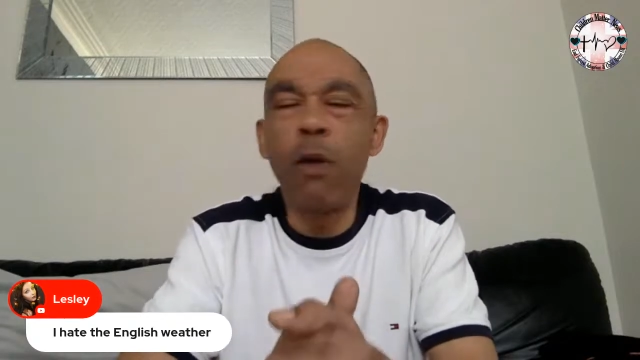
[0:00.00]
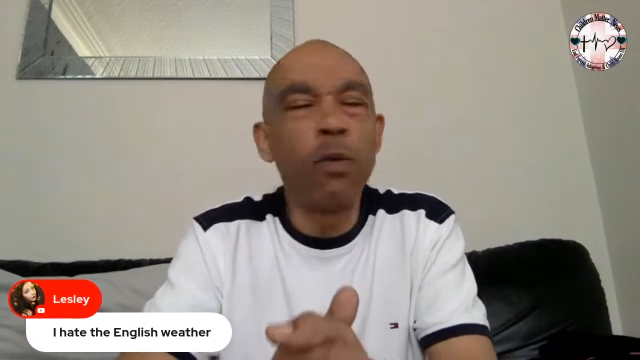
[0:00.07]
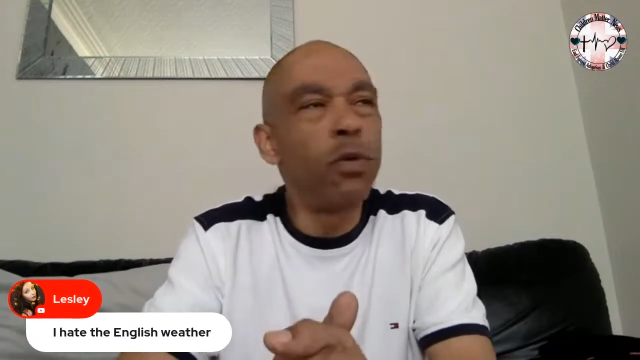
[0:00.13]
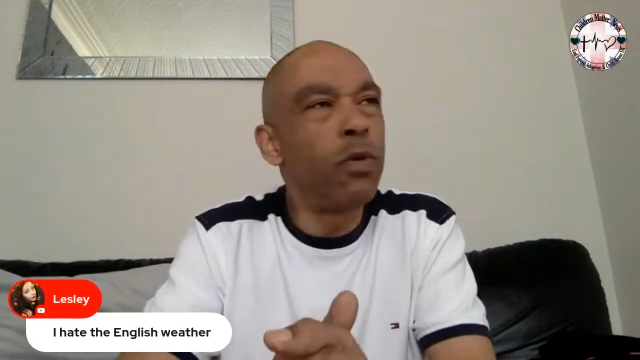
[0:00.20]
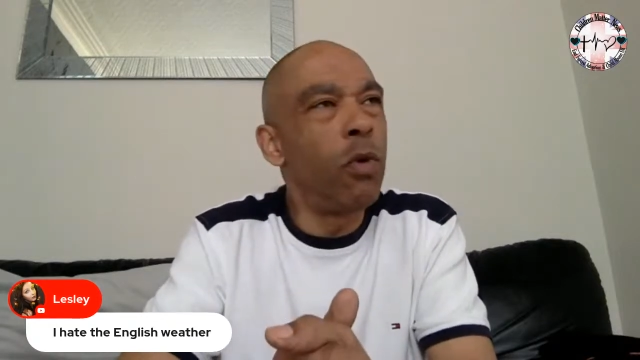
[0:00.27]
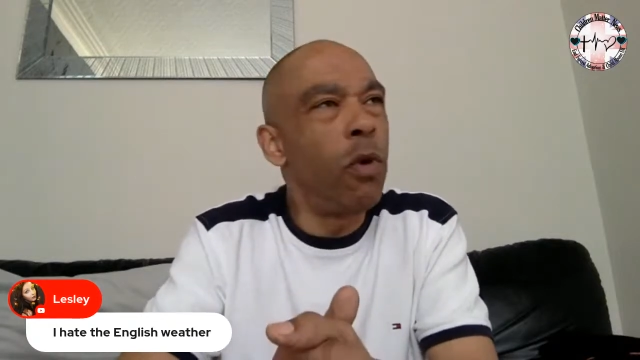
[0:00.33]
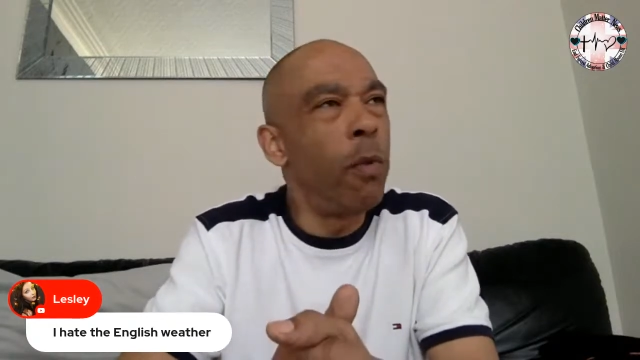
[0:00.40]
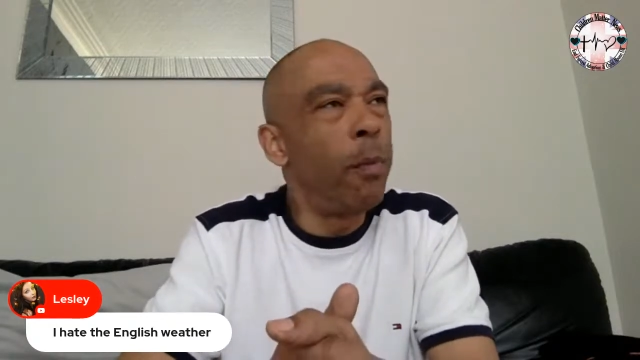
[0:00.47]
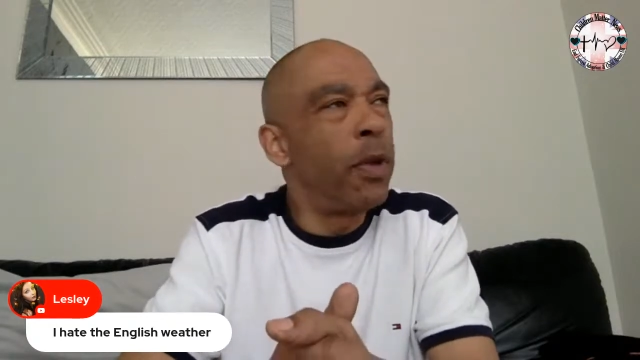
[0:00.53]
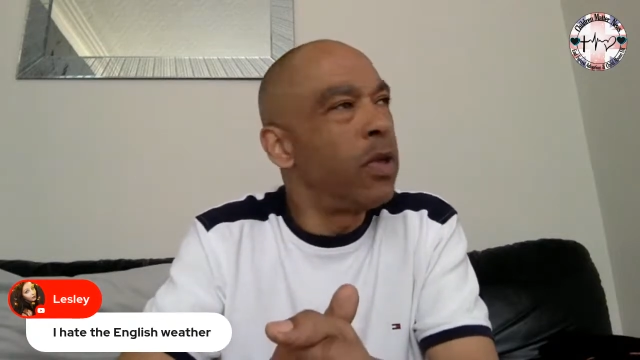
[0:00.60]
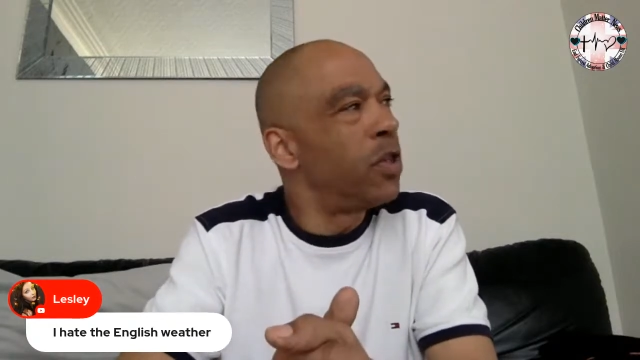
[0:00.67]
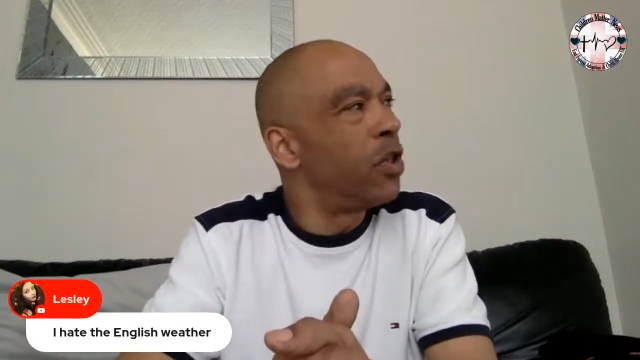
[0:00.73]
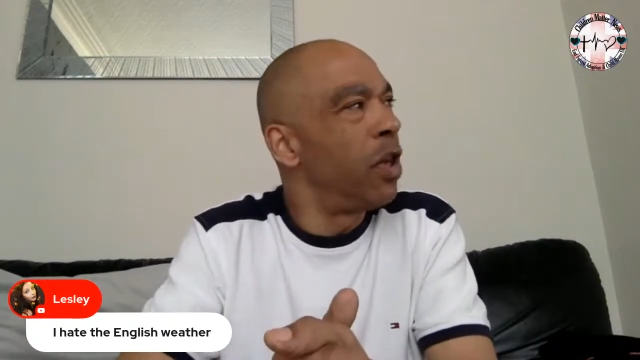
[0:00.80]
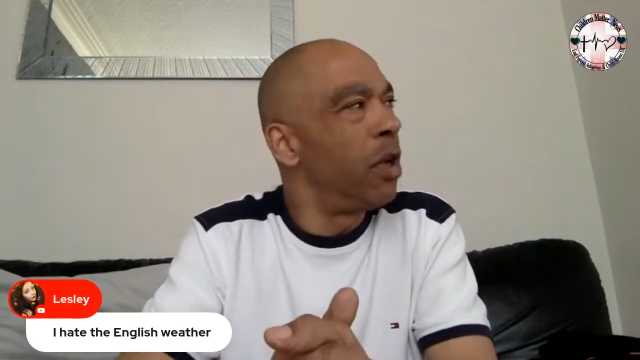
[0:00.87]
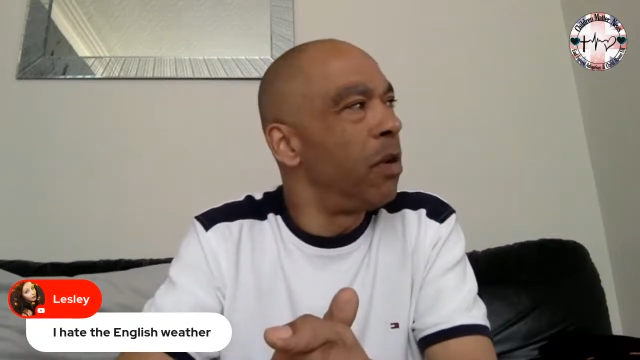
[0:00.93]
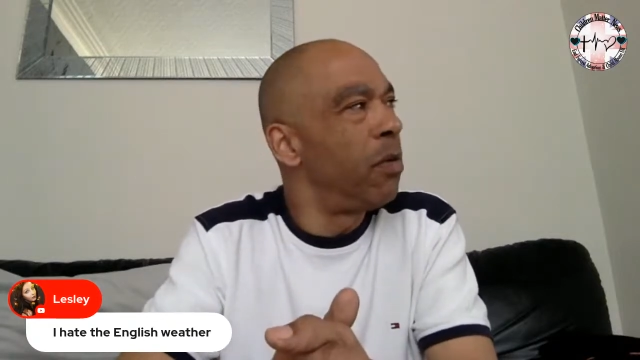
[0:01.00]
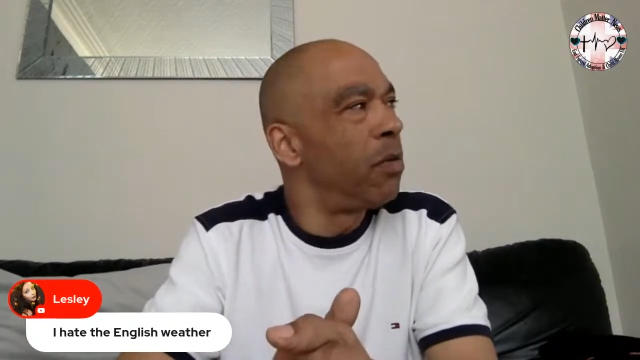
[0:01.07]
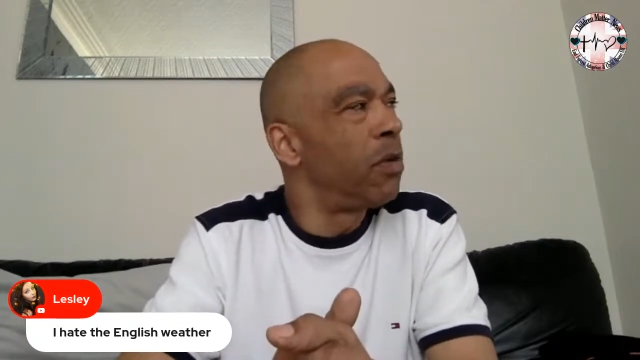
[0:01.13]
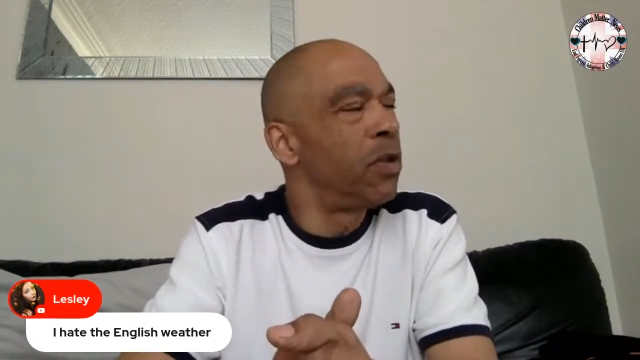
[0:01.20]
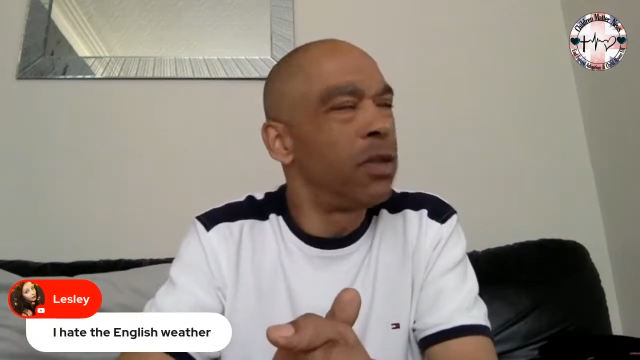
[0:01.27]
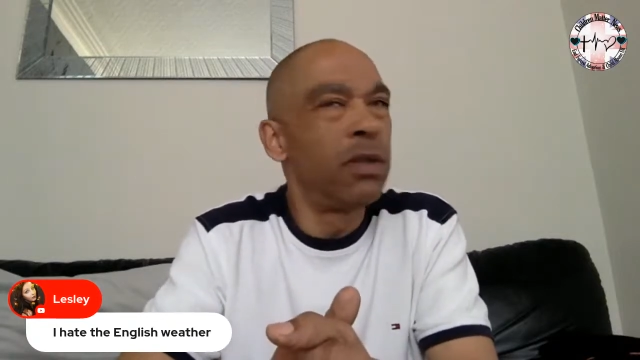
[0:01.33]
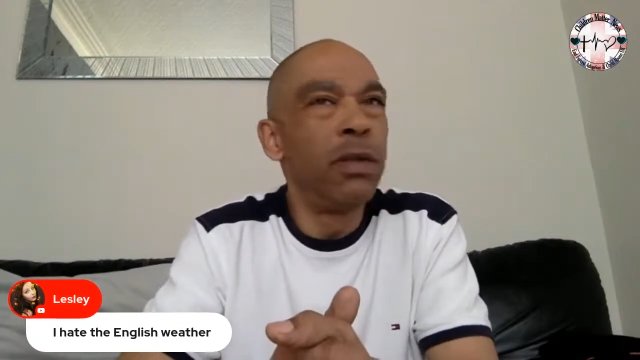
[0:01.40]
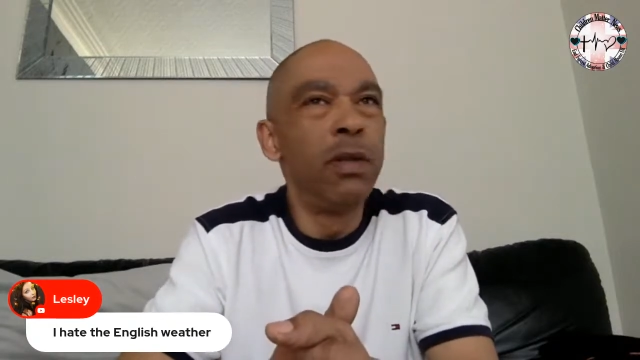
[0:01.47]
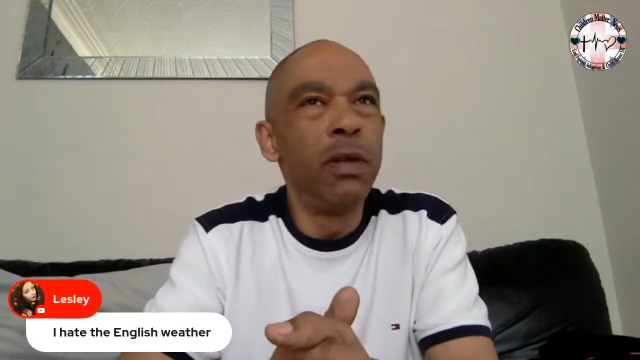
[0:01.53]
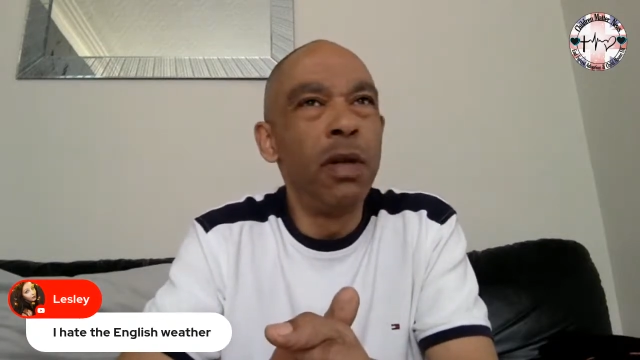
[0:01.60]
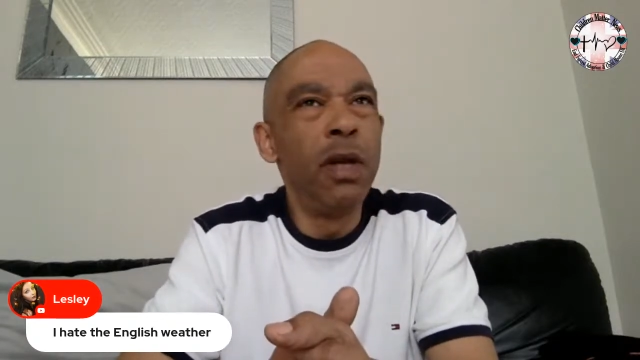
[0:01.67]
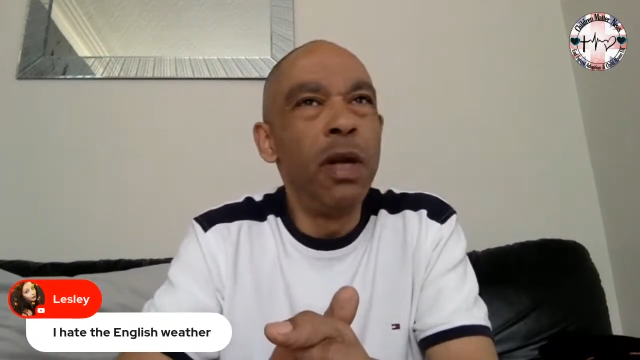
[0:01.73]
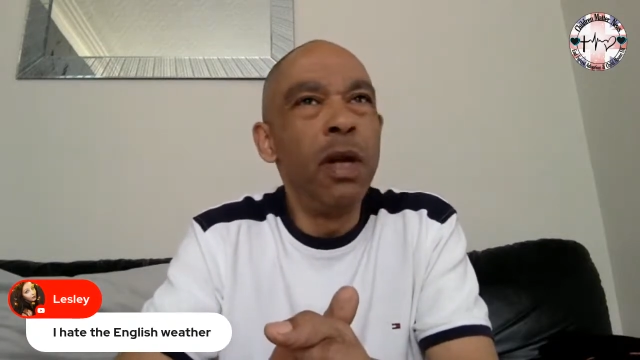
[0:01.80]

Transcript: outdoor pursuits.